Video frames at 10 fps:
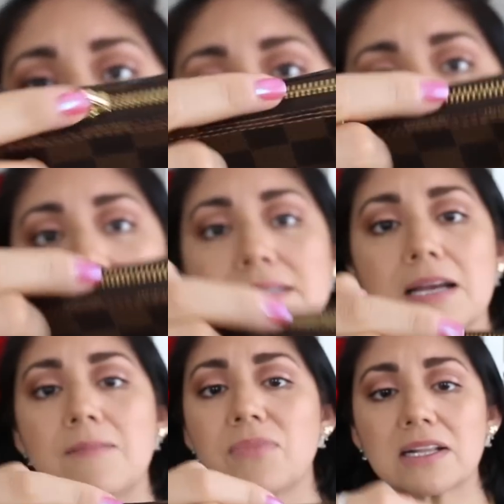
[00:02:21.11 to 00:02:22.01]
And
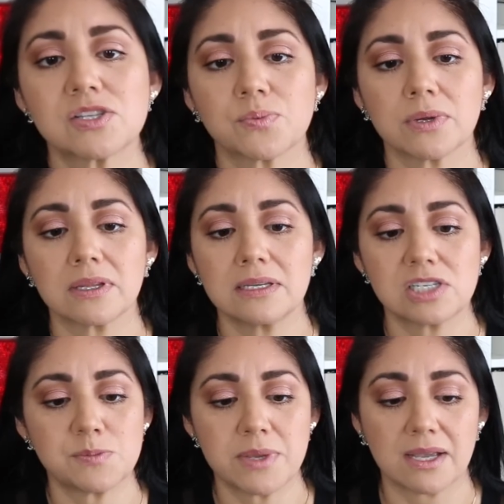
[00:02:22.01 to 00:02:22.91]
um, that's really
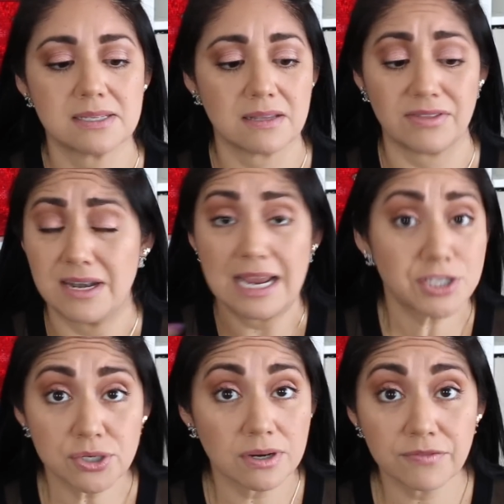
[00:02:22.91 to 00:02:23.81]
just because of the
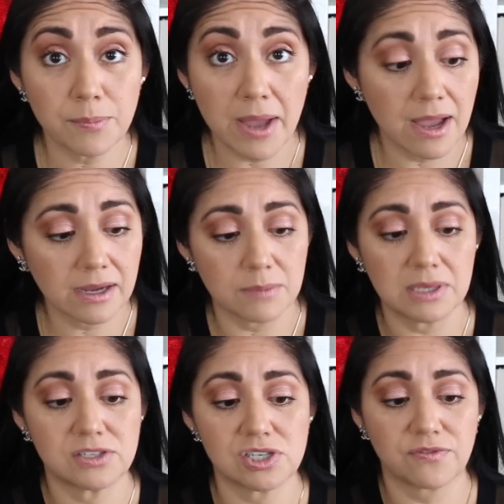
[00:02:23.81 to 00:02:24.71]
nature of the bag. I
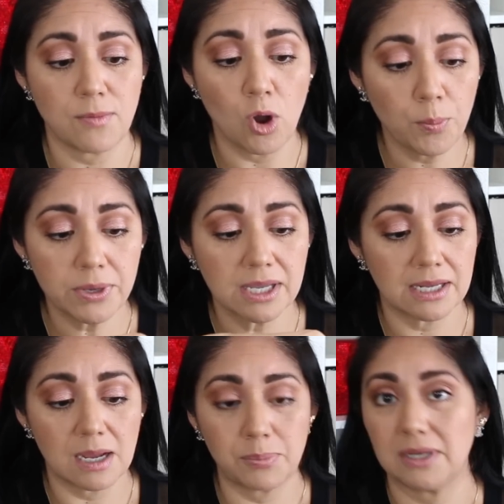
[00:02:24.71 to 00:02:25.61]
mean, just from opening
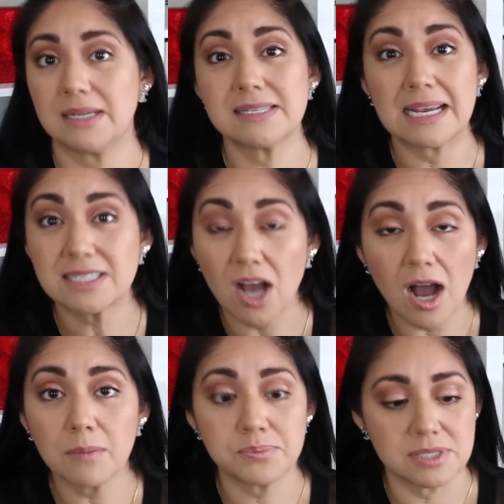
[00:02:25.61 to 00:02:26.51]
it up, it is a
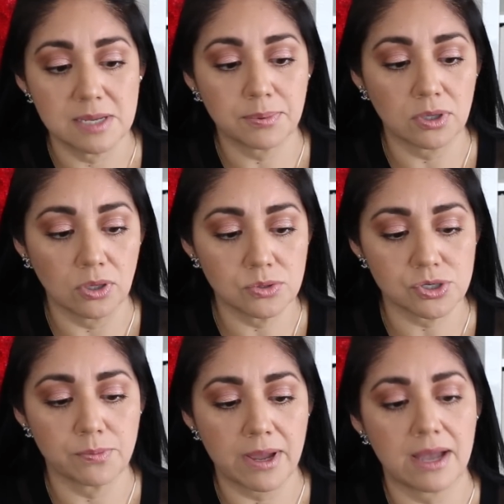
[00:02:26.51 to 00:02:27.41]
top zip
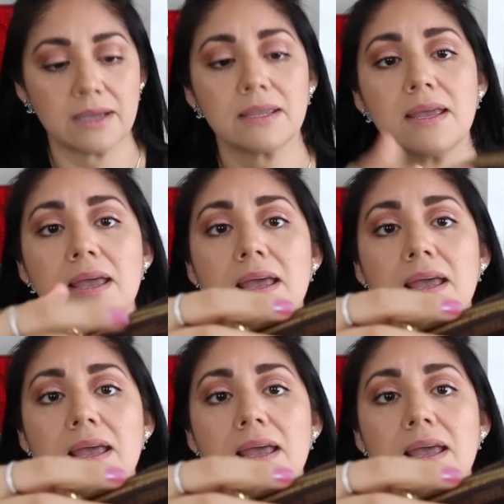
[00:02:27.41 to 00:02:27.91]
closure bag.